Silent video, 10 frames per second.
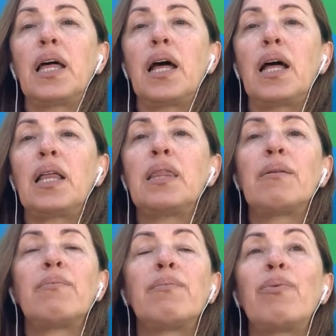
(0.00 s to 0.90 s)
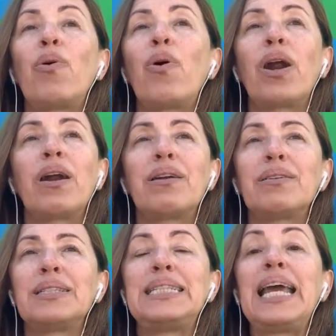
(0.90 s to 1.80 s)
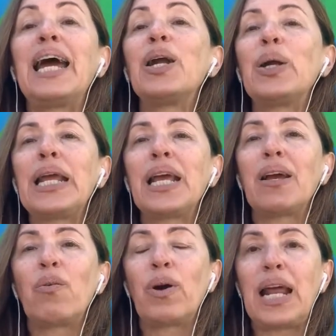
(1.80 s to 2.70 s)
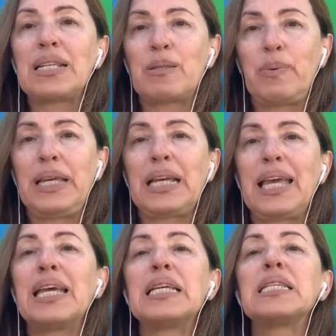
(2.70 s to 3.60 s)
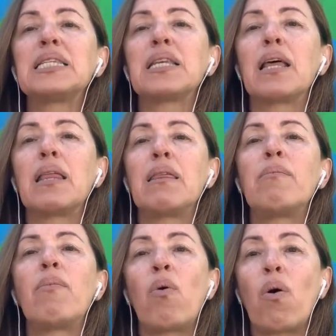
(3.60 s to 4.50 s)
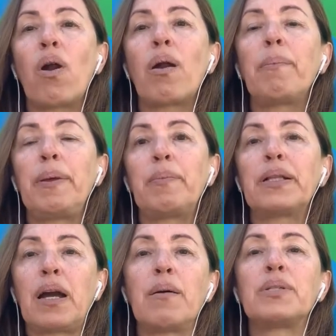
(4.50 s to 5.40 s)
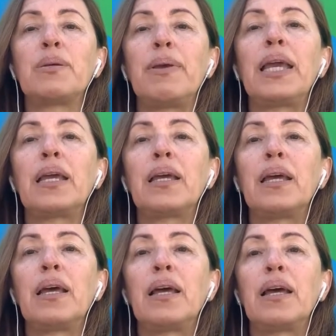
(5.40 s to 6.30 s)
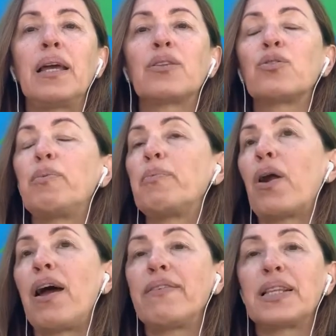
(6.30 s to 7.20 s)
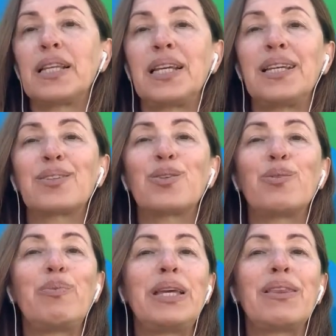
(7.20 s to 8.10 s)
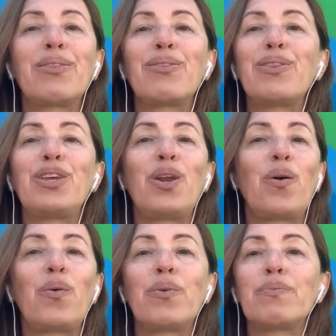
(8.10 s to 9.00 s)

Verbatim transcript: the more daring what I speak is, the more people come to me. It could be privately, it could be, you know,